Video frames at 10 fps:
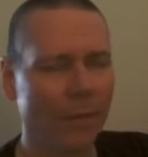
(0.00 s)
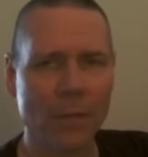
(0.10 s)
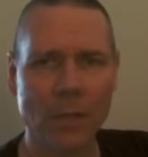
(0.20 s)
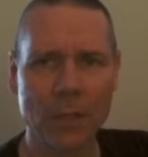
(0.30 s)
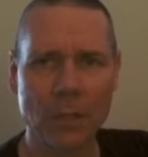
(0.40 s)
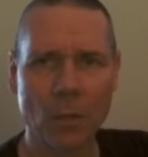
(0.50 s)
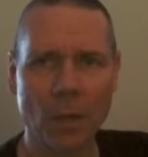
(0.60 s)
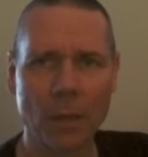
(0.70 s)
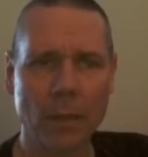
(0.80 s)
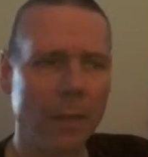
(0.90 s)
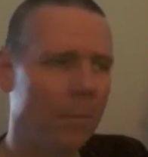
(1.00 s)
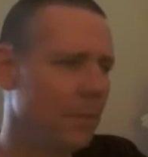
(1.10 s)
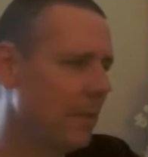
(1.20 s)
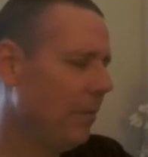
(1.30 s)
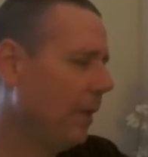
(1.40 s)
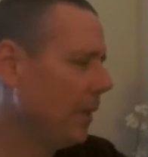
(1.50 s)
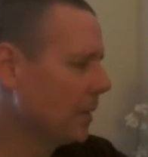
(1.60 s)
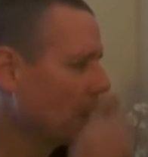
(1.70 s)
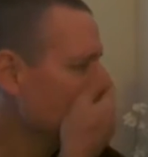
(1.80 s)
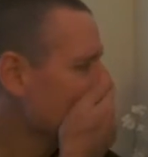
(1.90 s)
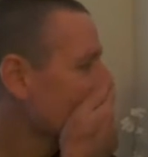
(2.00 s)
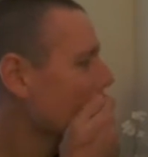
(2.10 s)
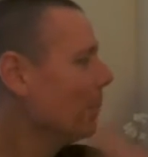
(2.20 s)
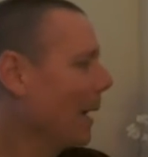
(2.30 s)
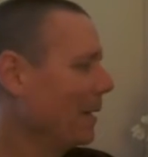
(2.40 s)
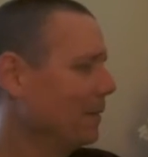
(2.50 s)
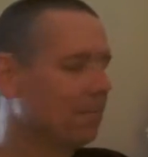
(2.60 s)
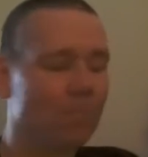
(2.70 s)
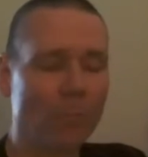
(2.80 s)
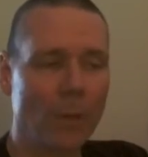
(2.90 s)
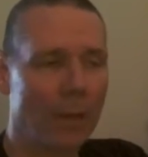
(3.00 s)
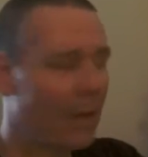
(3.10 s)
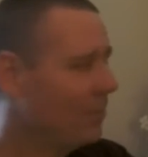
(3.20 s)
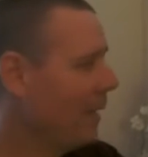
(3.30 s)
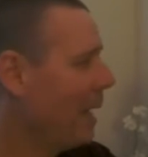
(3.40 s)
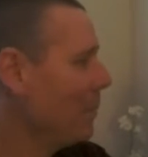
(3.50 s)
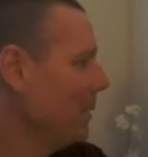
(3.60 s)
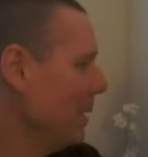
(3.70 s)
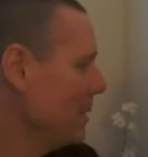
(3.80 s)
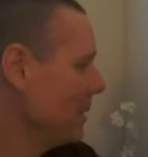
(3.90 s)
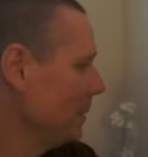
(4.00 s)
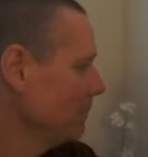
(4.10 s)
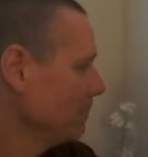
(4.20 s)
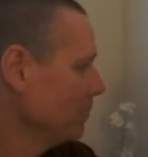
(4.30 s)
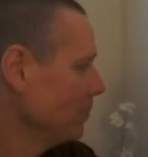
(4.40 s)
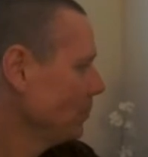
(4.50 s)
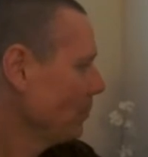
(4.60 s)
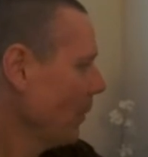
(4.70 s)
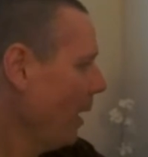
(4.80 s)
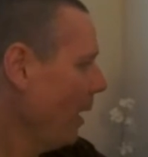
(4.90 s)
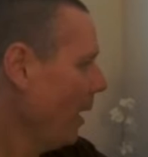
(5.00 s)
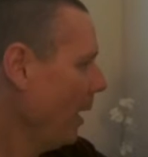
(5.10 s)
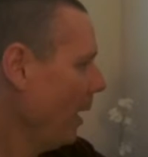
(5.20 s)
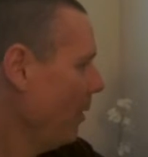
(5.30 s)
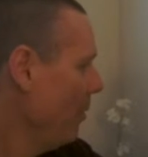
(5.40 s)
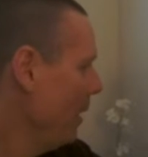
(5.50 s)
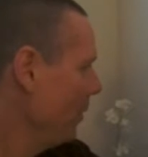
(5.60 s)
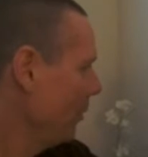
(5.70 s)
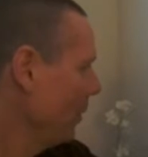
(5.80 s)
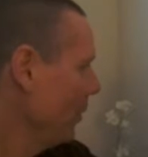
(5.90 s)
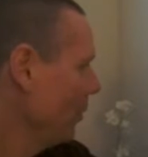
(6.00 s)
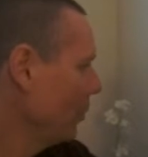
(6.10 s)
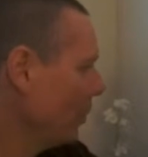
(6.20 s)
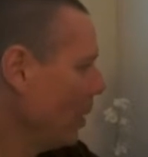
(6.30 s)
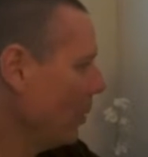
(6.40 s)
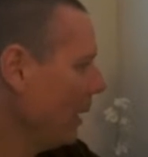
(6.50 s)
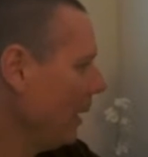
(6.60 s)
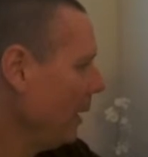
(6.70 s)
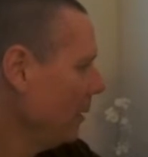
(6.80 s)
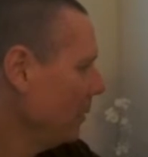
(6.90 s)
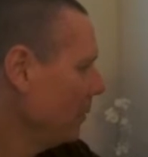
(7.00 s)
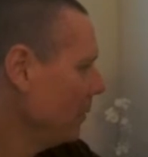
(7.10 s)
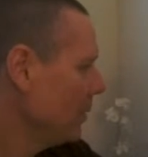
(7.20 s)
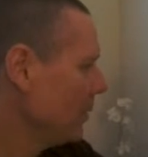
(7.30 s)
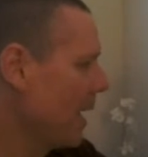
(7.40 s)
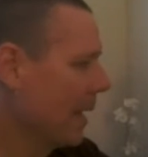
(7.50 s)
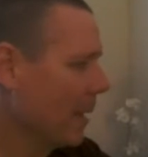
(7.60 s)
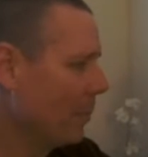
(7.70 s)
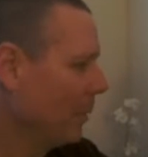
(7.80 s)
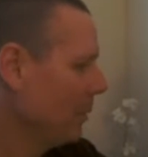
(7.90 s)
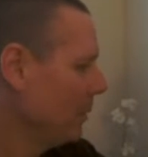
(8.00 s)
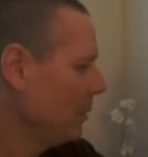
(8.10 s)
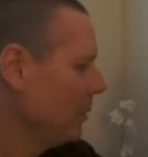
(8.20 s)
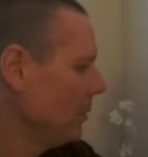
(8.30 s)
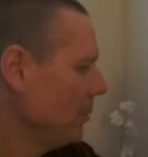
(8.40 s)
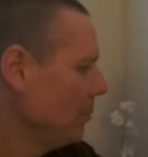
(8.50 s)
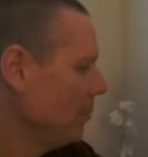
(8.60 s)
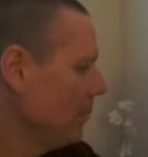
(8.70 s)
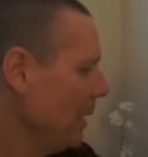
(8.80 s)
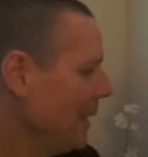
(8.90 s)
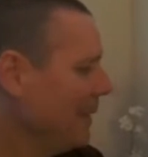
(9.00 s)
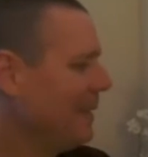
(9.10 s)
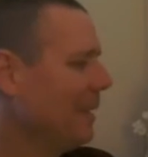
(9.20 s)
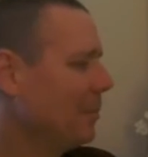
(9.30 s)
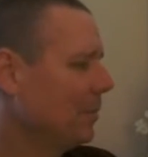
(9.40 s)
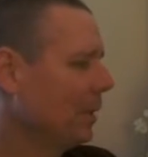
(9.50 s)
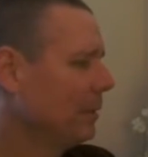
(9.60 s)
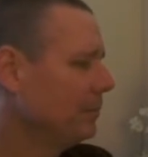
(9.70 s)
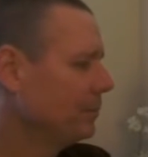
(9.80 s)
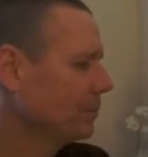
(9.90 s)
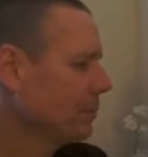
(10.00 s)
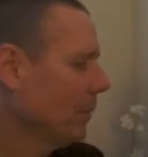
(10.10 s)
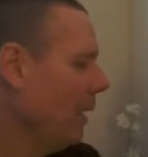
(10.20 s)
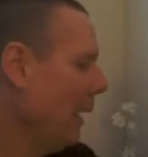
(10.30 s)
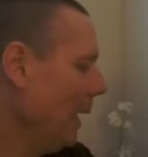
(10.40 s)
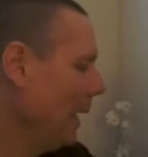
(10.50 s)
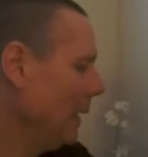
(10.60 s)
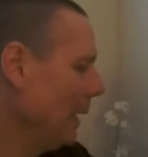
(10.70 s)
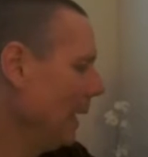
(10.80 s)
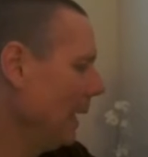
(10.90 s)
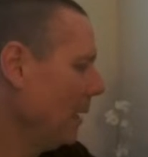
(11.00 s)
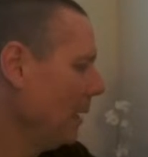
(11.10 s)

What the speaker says: that's hooked to our TV. So, but I found this Sony setup in the dumpster, and I